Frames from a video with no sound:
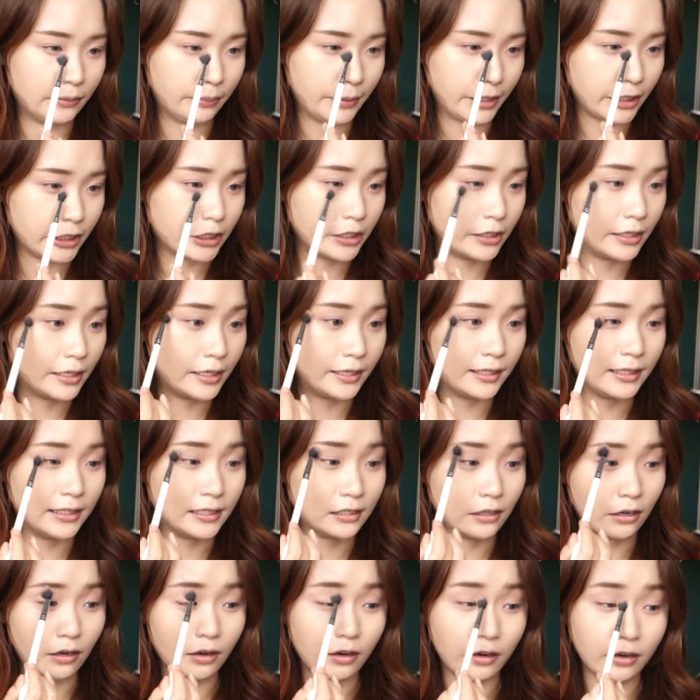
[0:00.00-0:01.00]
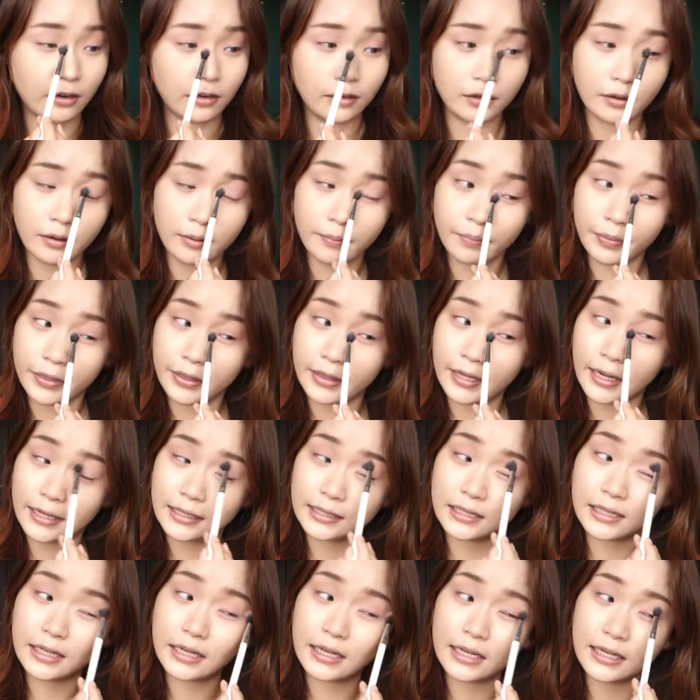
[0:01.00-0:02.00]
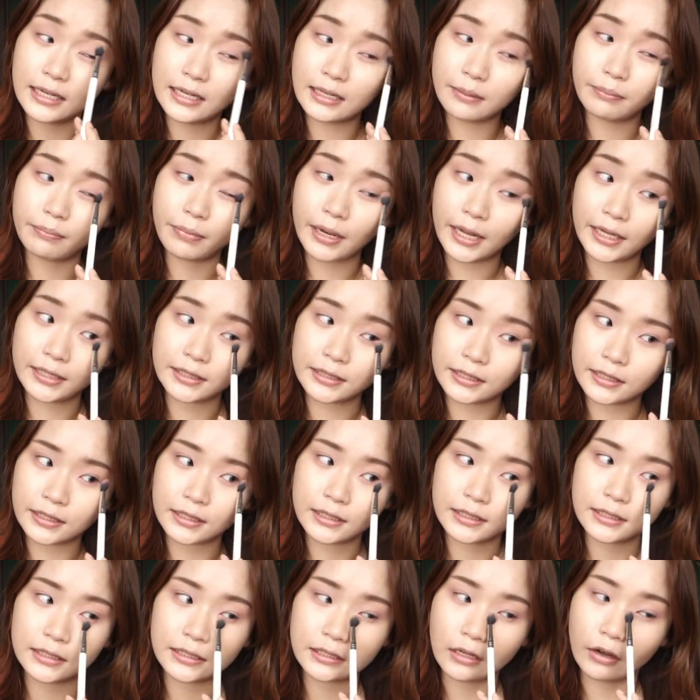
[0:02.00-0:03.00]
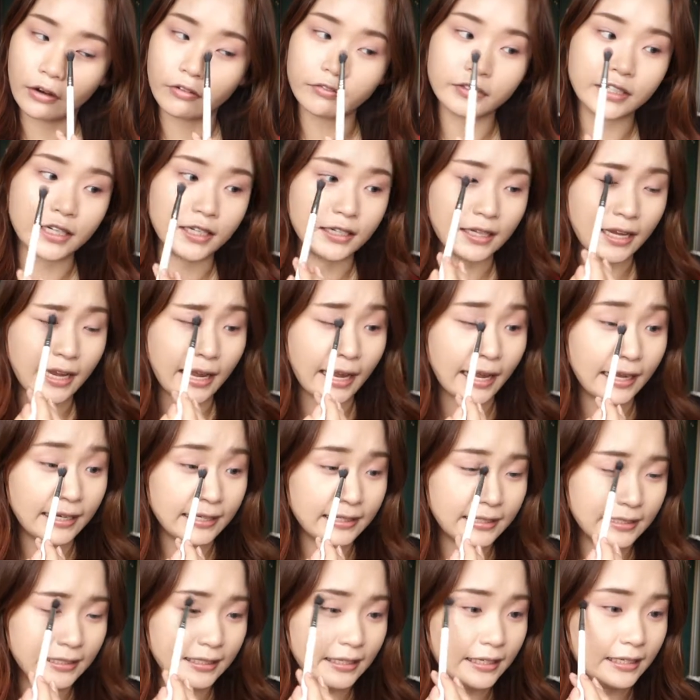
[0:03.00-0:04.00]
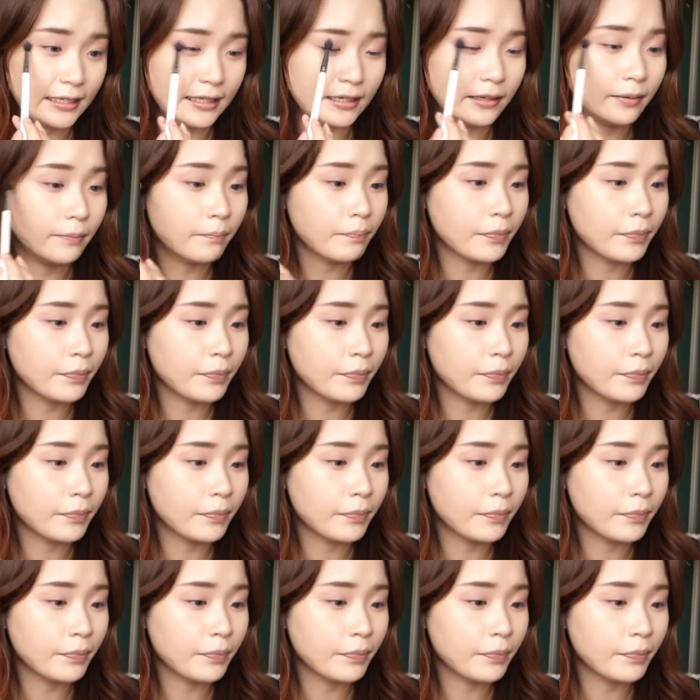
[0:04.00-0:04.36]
Make sure that it's all nicely blended, soft and hazy,